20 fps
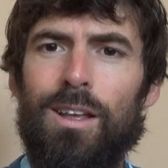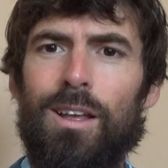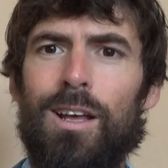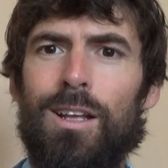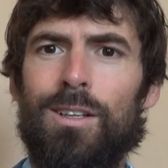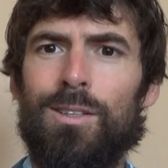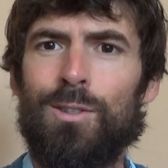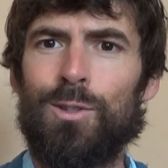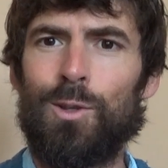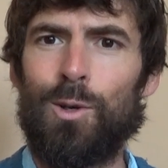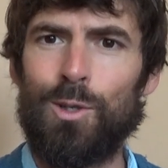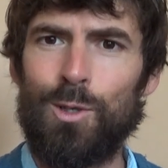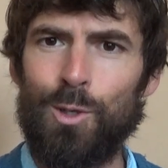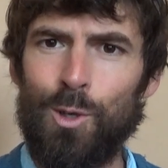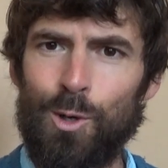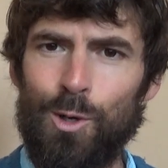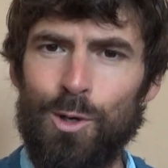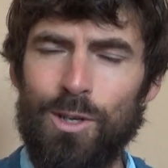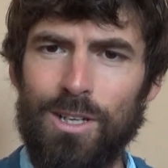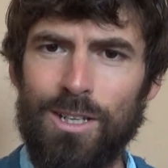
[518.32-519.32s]
And so
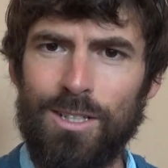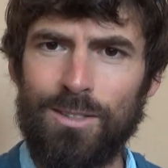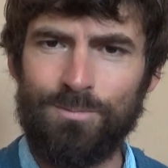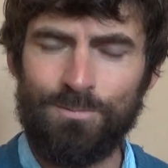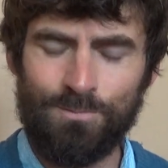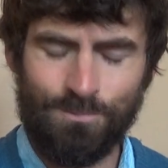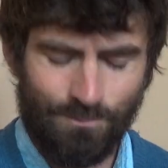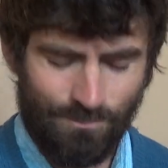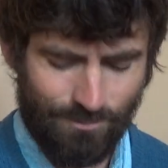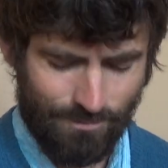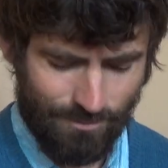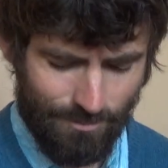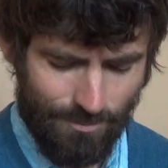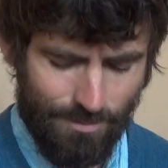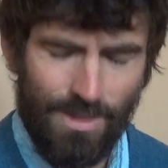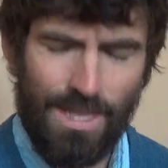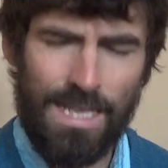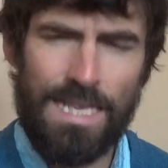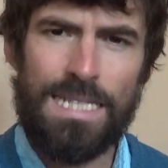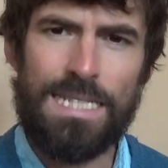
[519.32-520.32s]
yoga
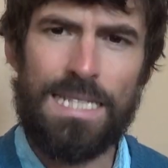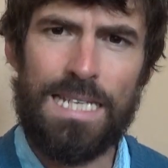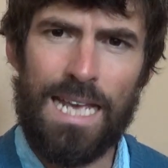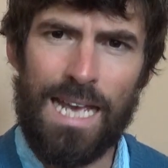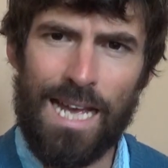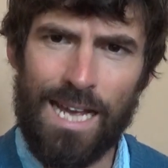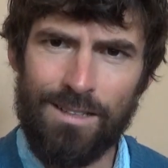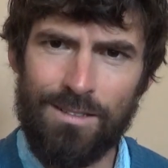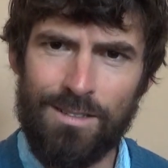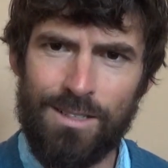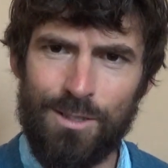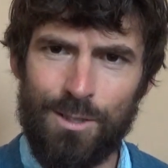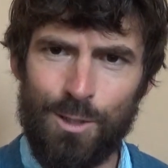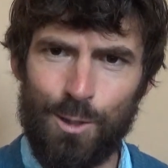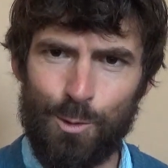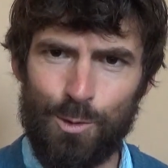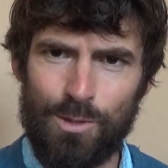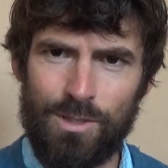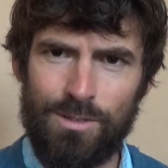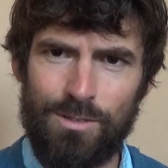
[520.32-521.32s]
is the
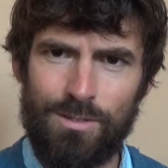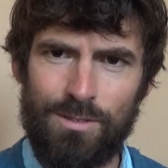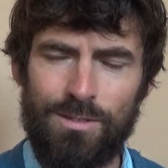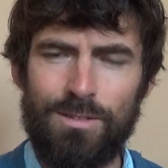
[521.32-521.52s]
antidote